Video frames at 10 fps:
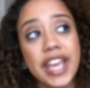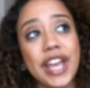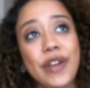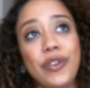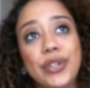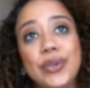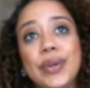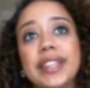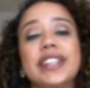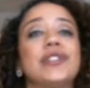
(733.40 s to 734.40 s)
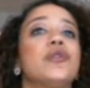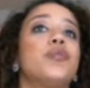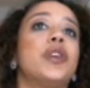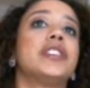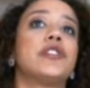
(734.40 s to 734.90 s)
If we're doing things to
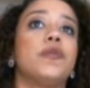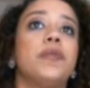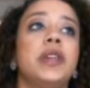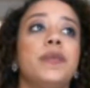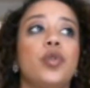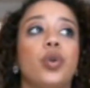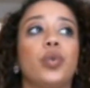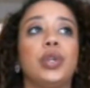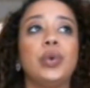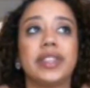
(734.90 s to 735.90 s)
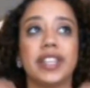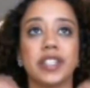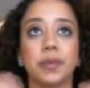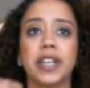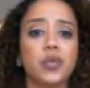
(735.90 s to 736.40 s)
impress other people, or we're doing things
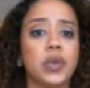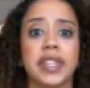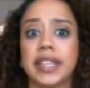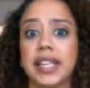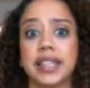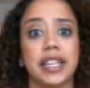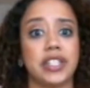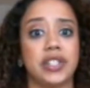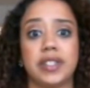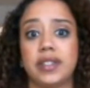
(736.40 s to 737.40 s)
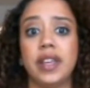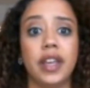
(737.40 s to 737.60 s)
because we think that that's just